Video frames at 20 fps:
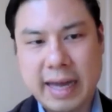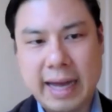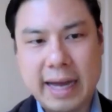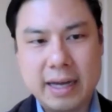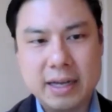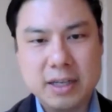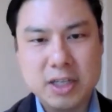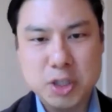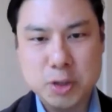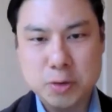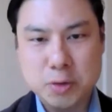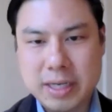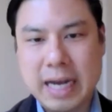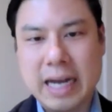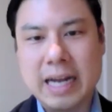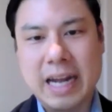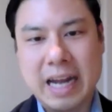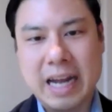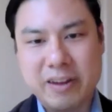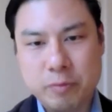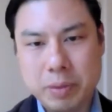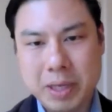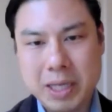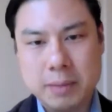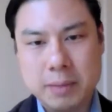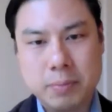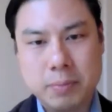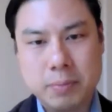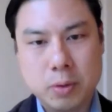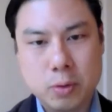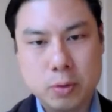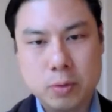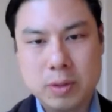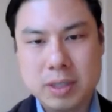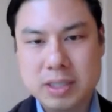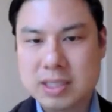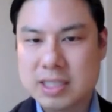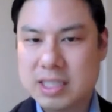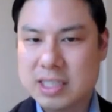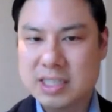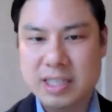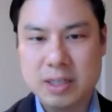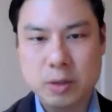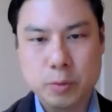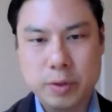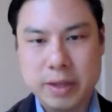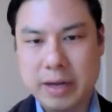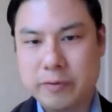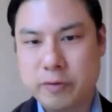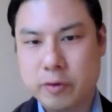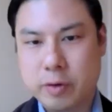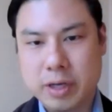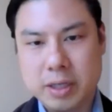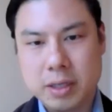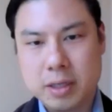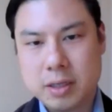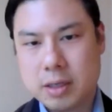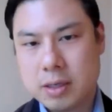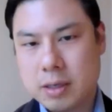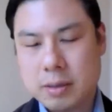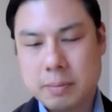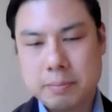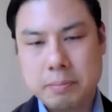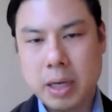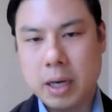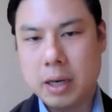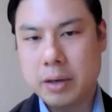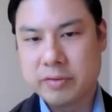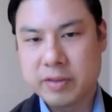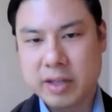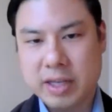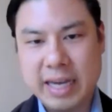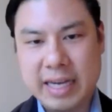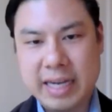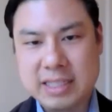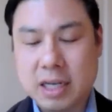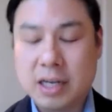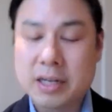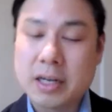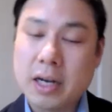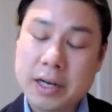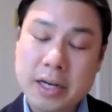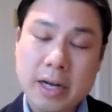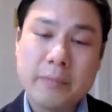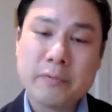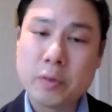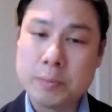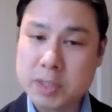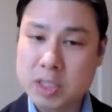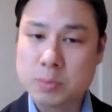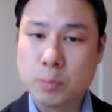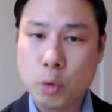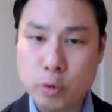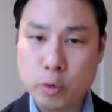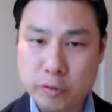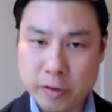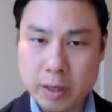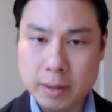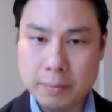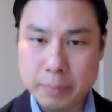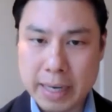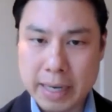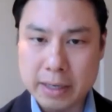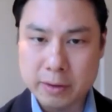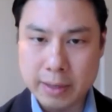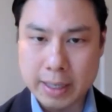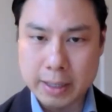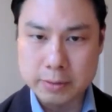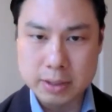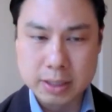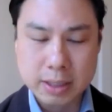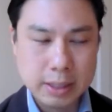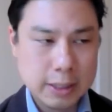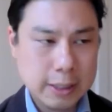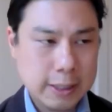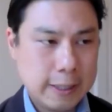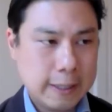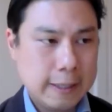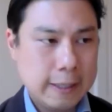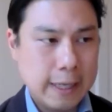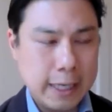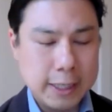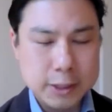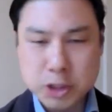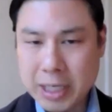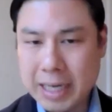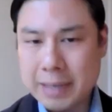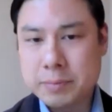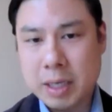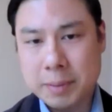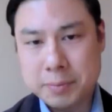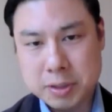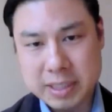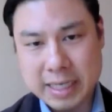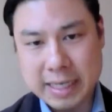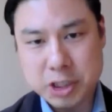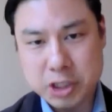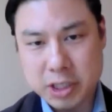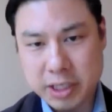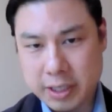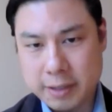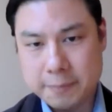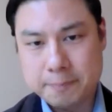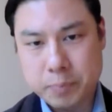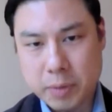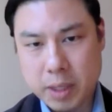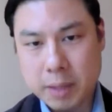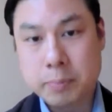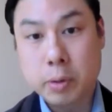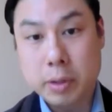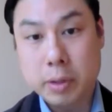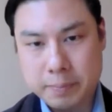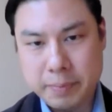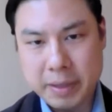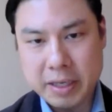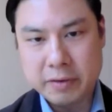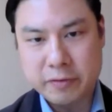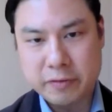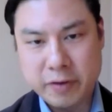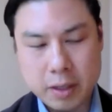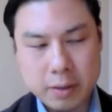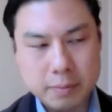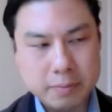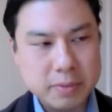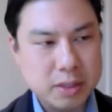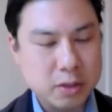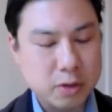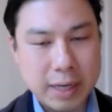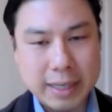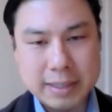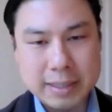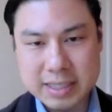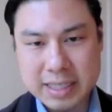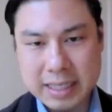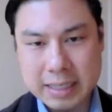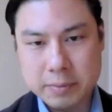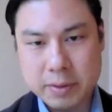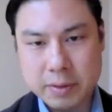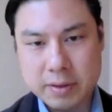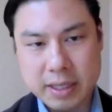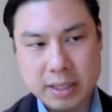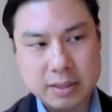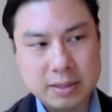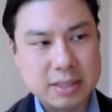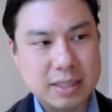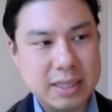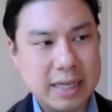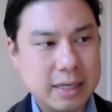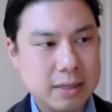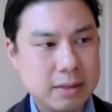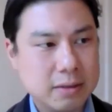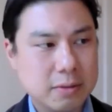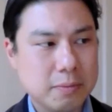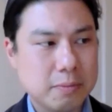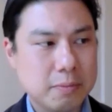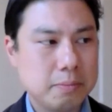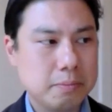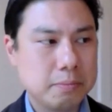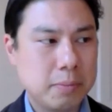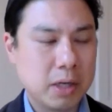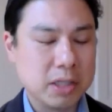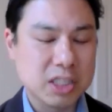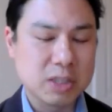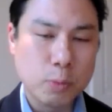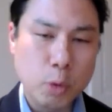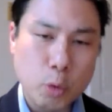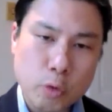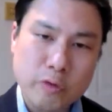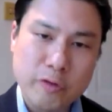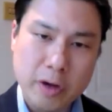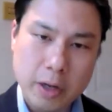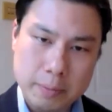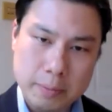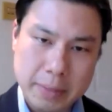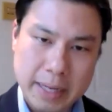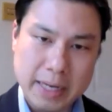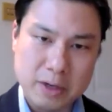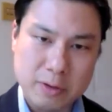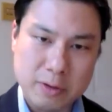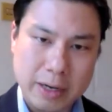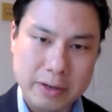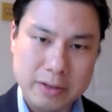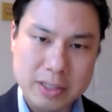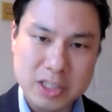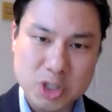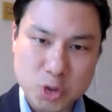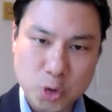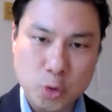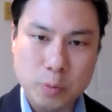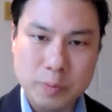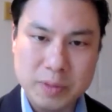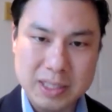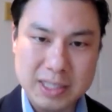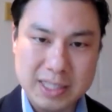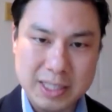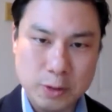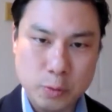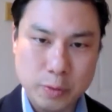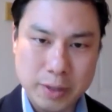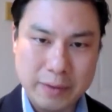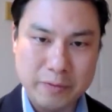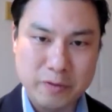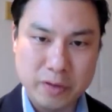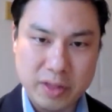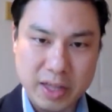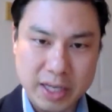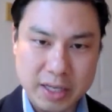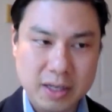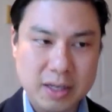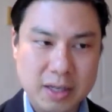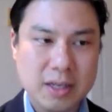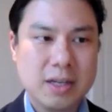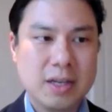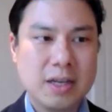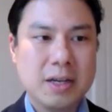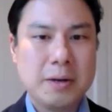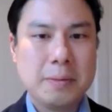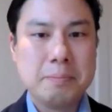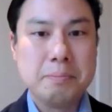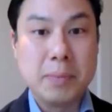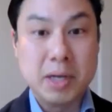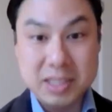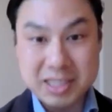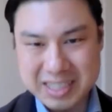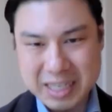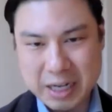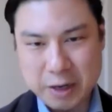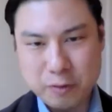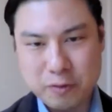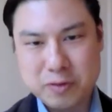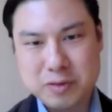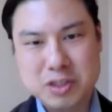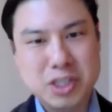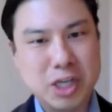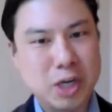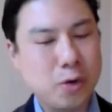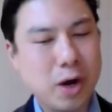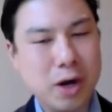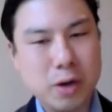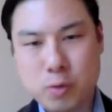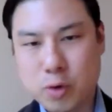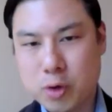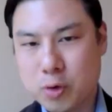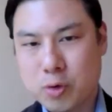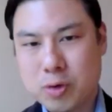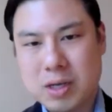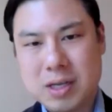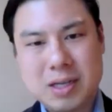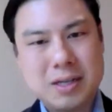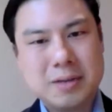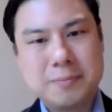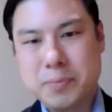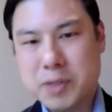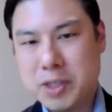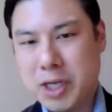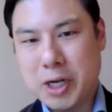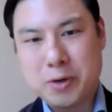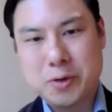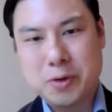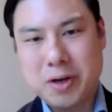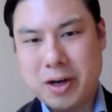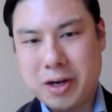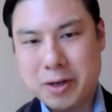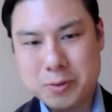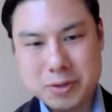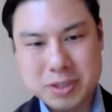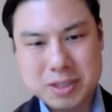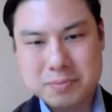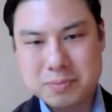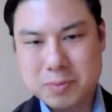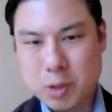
that you can have people assisting with every part of the case. I come from a small firm background. JMW is actually a pretty big firm in the grand scheme of things, and my small firm background has taught me to deal with everything myself. So I was